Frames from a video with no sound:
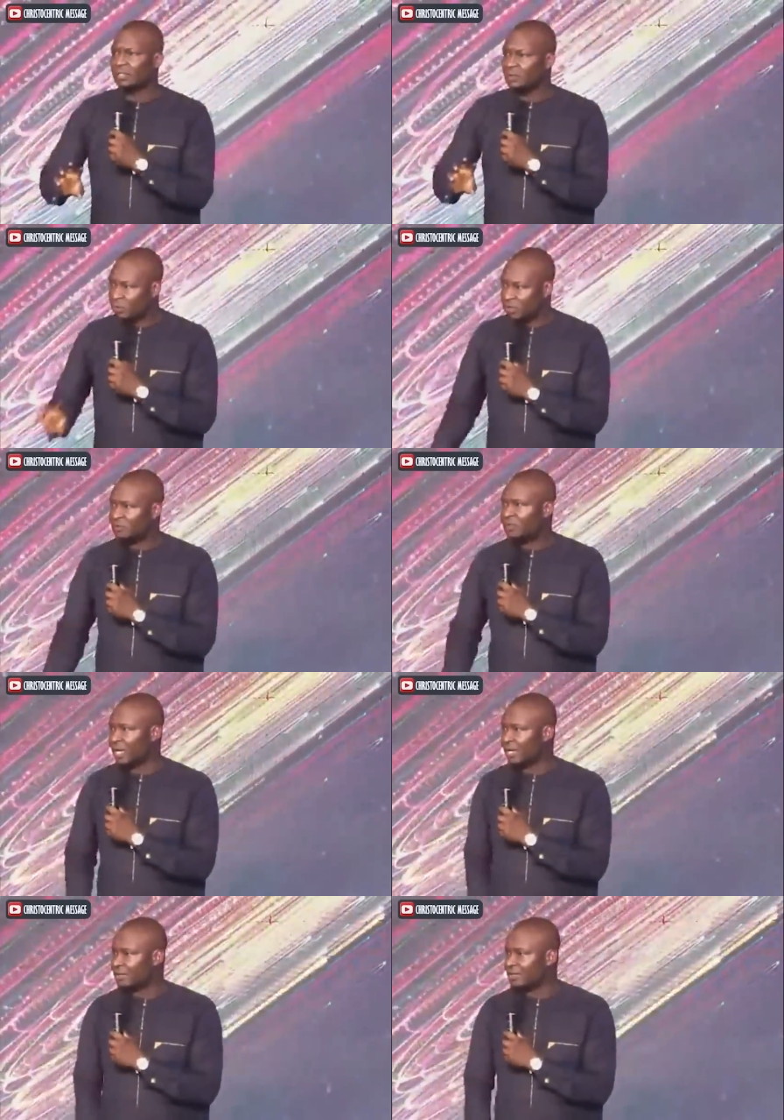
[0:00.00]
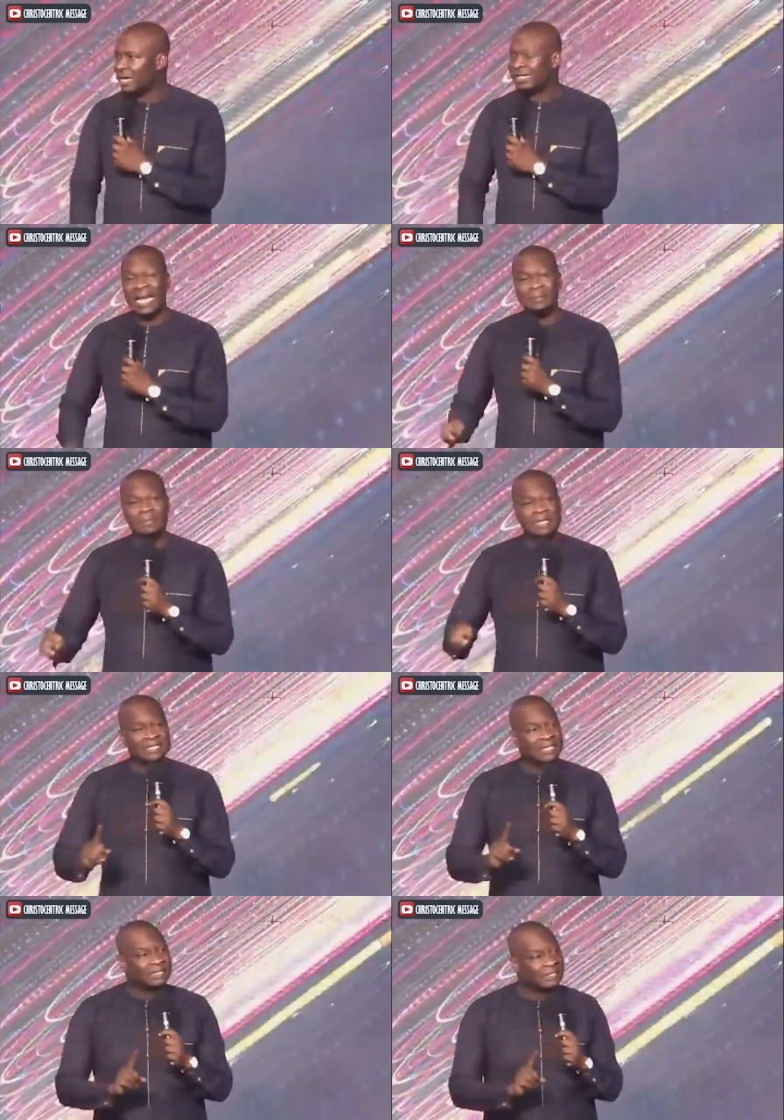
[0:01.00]
to give thanks. That
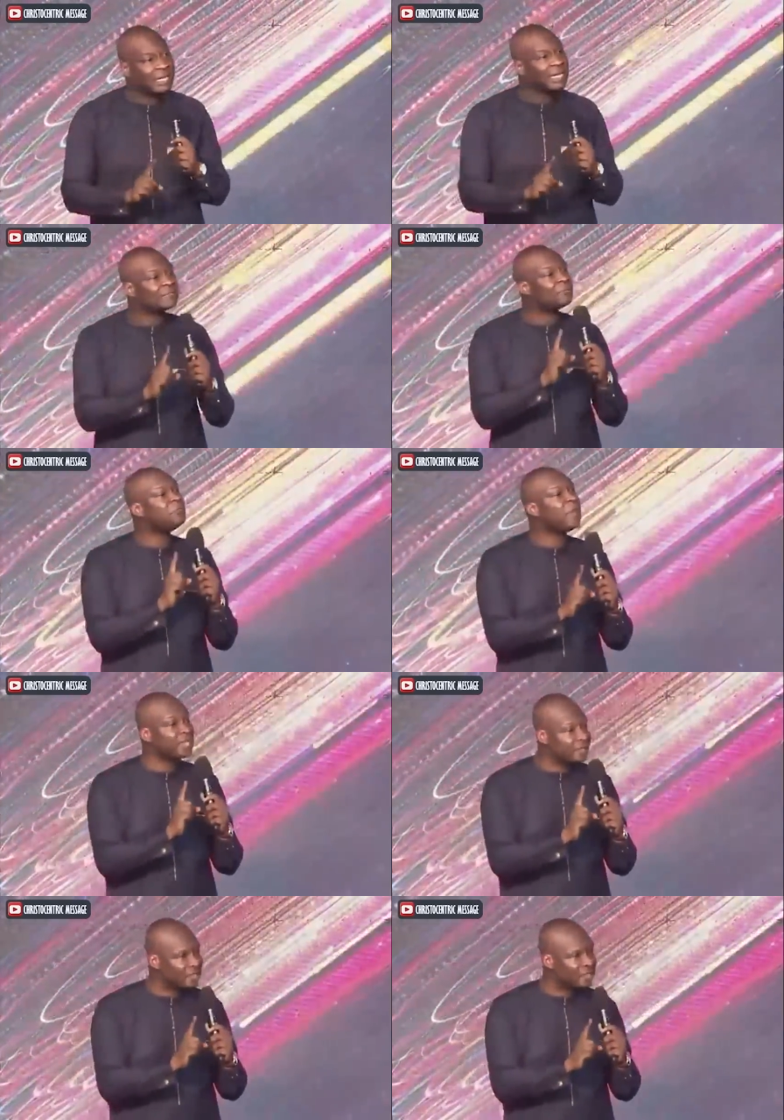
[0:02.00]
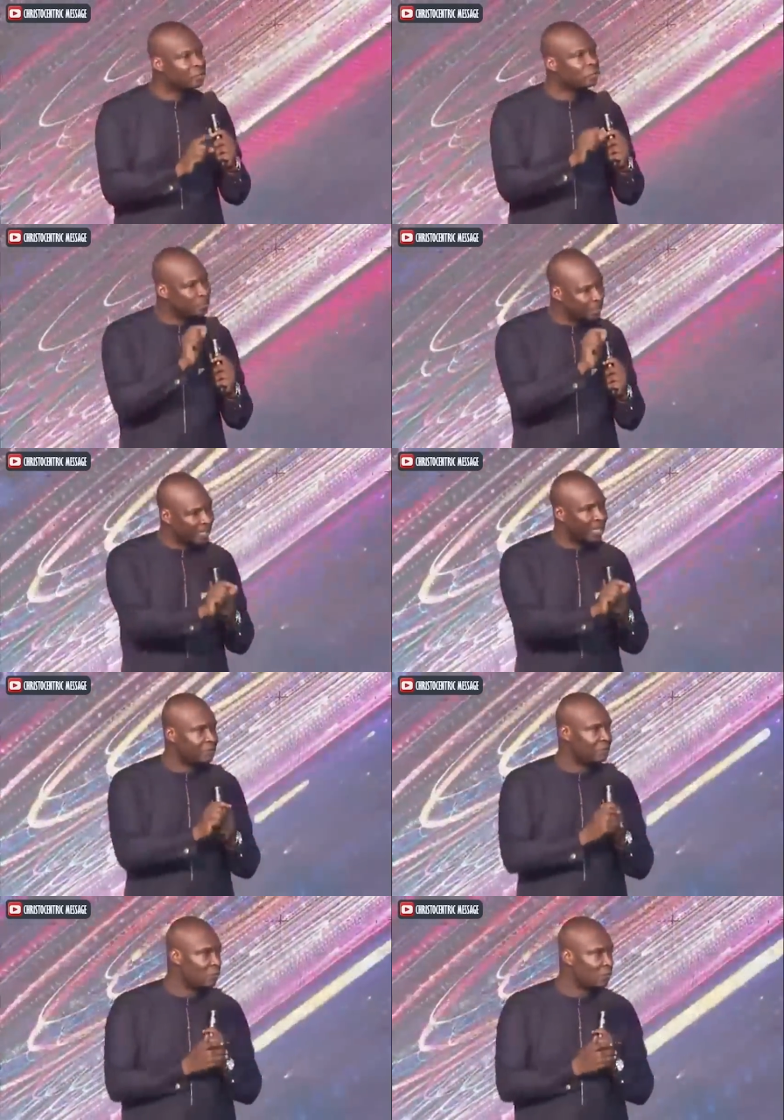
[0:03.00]
means it takes faith to be
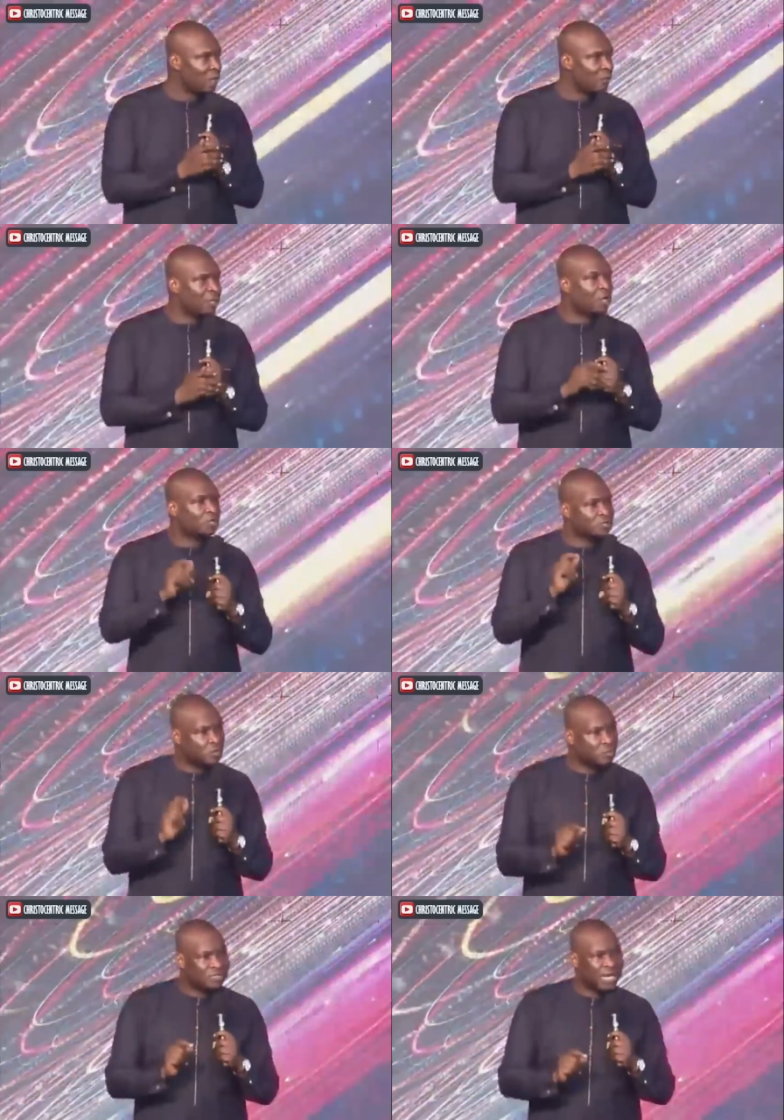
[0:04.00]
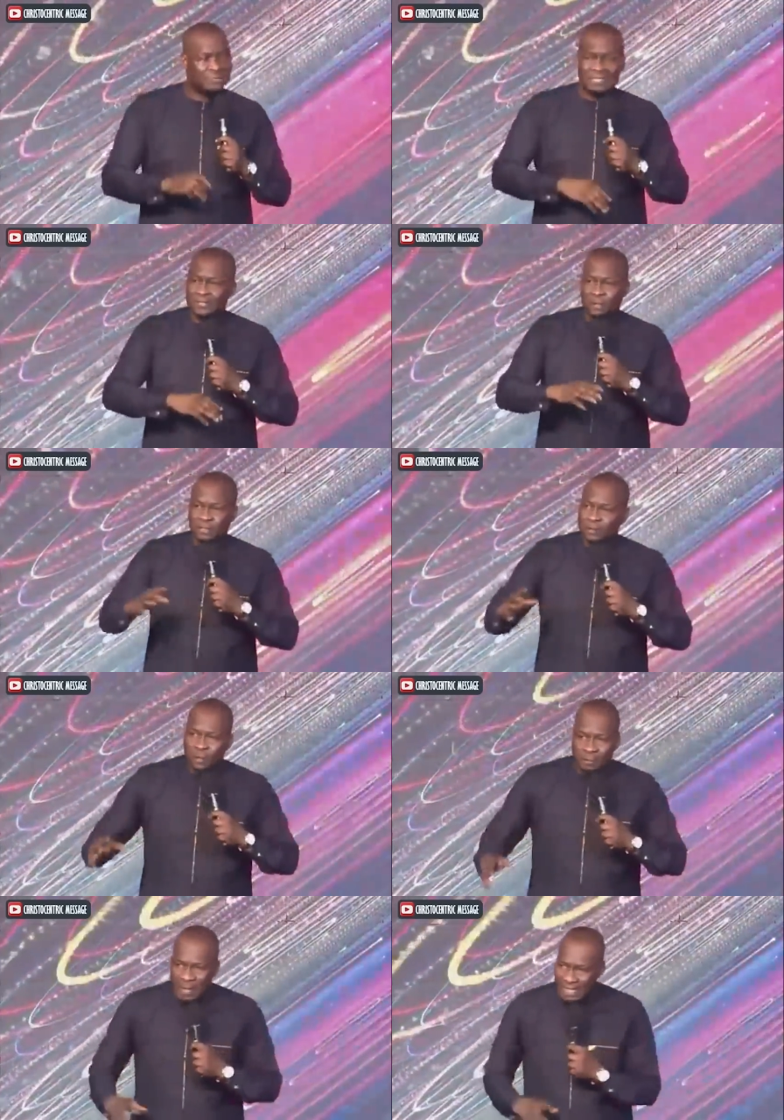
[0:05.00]
thankful because sometimes it does
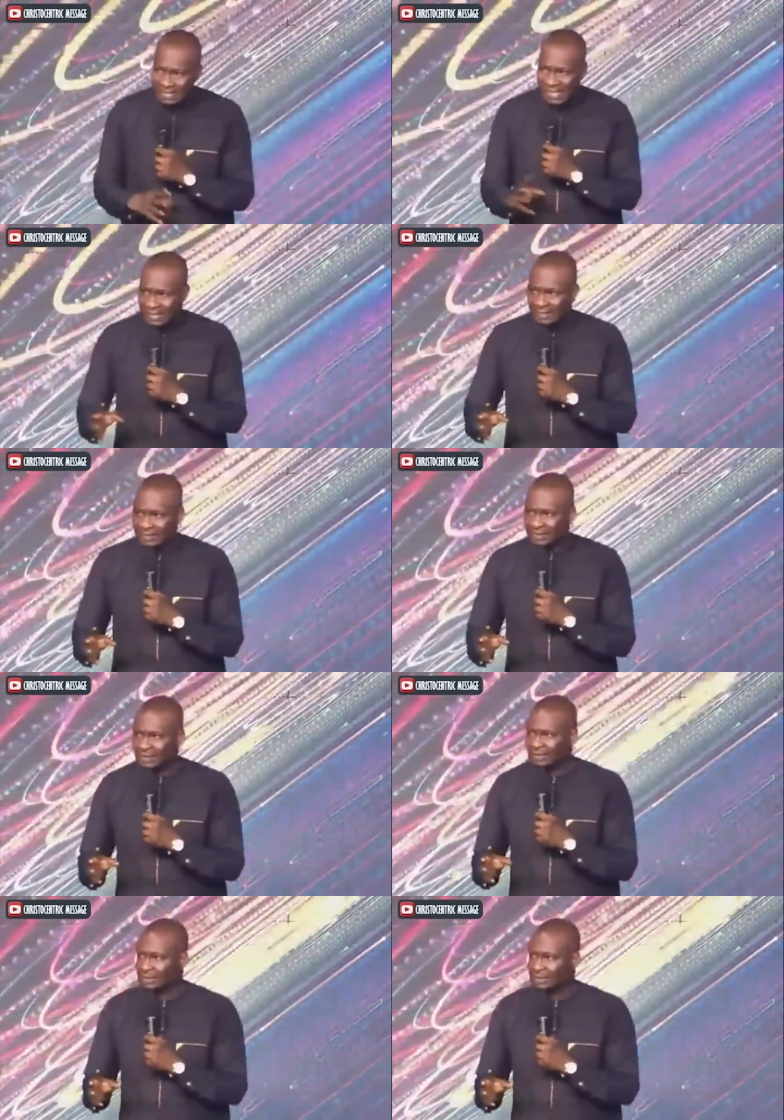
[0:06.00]
not make sense